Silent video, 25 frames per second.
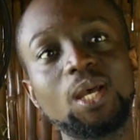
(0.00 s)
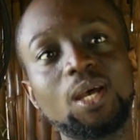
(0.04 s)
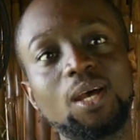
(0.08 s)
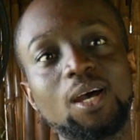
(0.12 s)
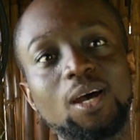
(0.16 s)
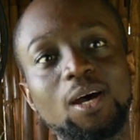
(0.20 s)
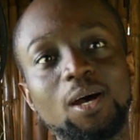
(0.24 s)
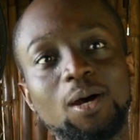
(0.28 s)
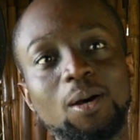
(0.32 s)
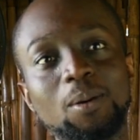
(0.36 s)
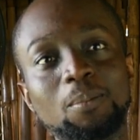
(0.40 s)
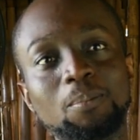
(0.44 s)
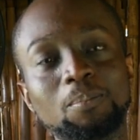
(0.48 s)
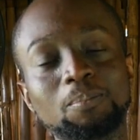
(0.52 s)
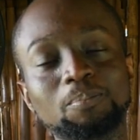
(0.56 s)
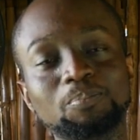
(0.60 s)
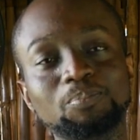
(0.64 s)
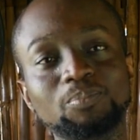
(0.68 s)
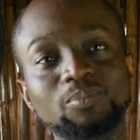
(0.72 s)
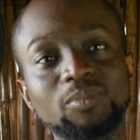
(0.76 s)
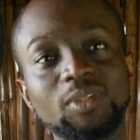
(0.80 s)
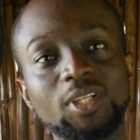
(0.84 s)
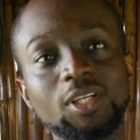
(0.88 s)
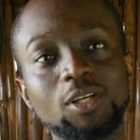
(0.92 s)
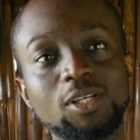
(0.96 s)

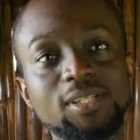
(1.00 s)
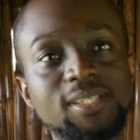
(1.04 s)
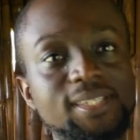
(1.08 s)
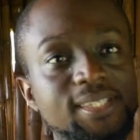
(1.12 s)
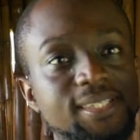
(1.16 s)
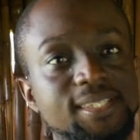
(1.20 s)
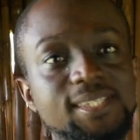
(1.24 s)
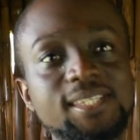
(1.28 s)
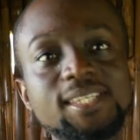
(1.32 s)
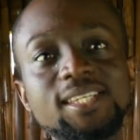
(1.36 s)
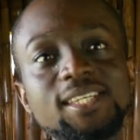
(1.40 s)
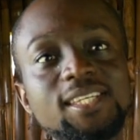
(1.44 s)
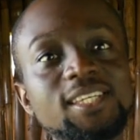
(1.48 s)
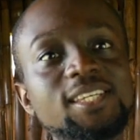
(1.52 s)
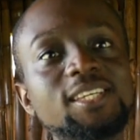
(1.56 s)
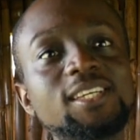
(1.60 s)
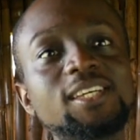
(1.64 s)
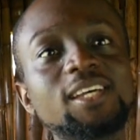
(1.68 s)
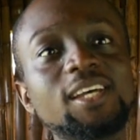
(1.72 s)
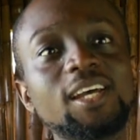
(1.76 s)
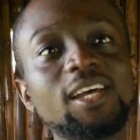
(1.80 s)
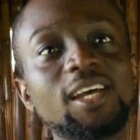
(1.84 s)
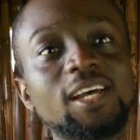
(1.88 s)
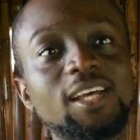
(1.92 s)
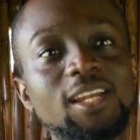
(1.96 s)

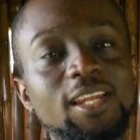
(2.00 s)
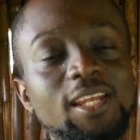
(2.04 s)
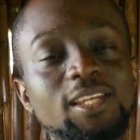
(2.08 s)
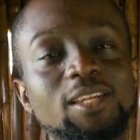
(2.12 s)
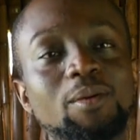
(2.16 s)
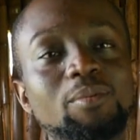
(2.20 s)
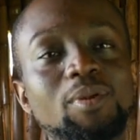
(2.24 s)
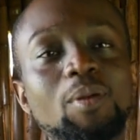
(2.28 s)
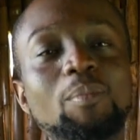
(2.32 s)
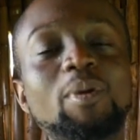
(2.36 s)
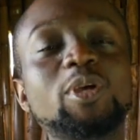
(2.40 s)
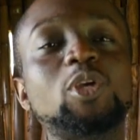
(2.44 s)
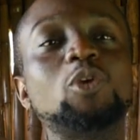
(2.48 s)
they make